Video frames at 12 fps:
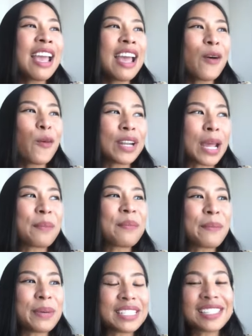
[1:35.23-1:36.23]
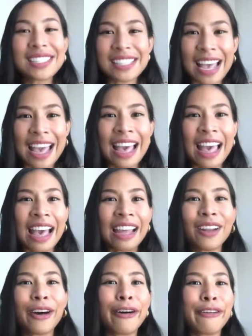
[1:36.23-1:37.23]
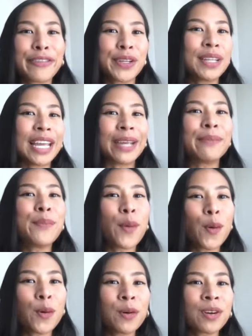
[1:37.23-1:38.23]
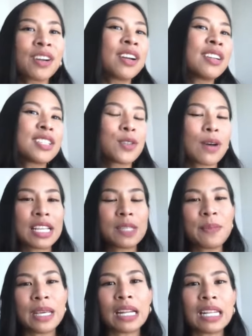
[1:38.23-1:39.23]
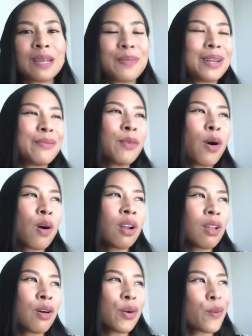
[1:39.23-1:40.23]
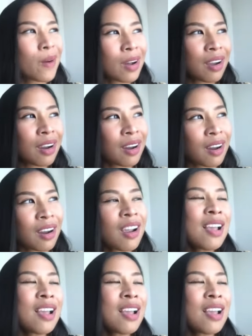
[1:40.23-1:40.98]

when I'm a bit sad or feel like bored, so I speak a little bit more lower.